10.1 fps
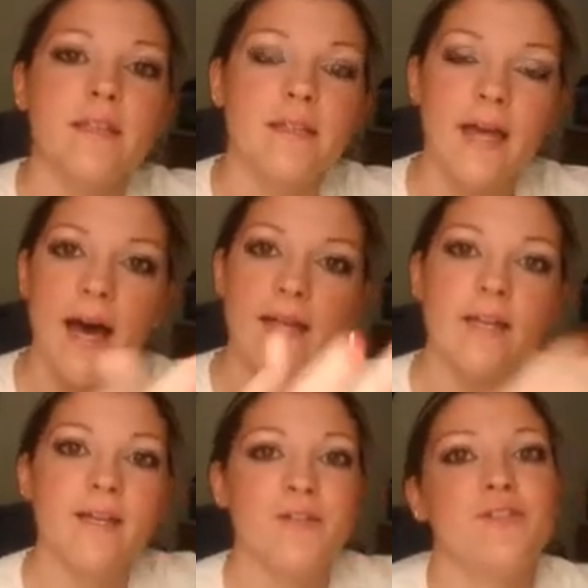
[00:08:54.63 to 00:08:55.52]
that
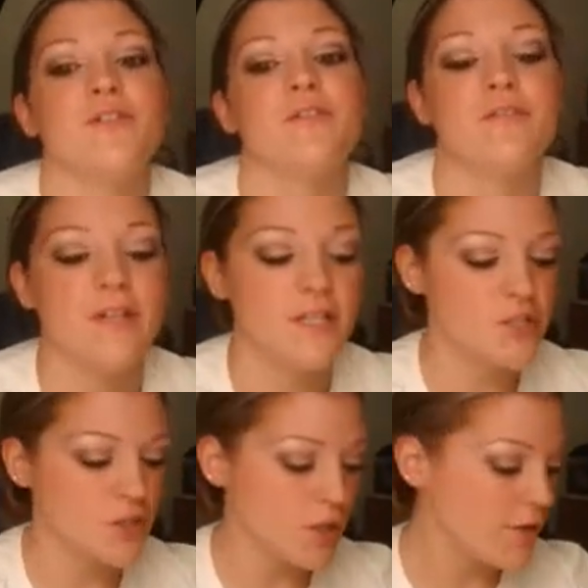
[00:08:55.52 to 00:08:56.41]
is your
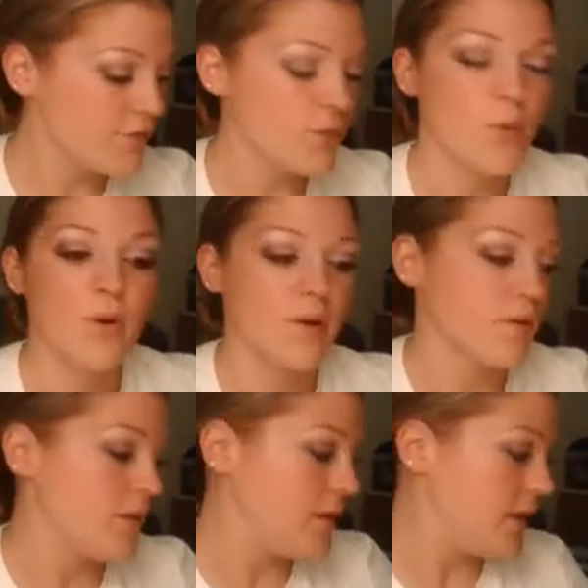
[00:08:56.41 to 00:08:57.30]
finished look for
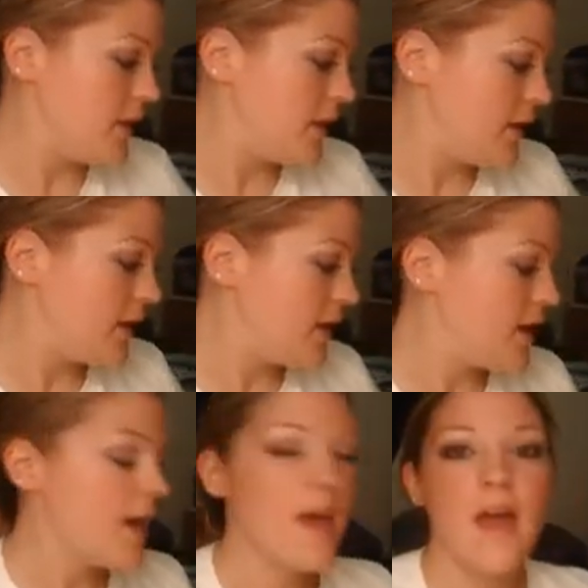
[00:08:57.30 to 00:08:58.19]
the
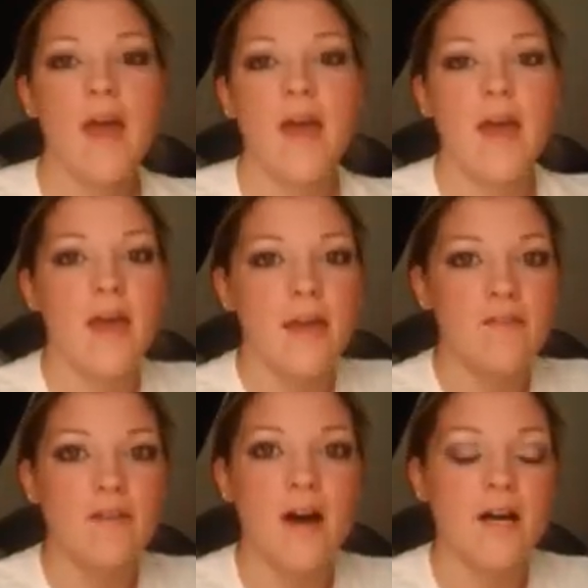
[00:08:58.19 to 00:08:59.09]

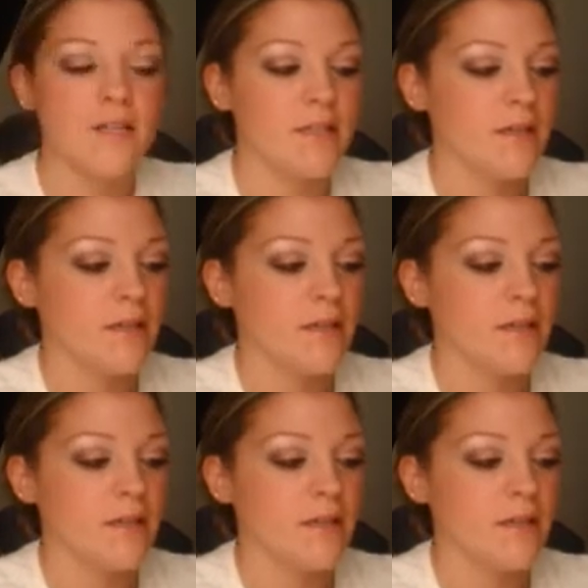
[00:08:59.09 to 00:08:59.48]
Avon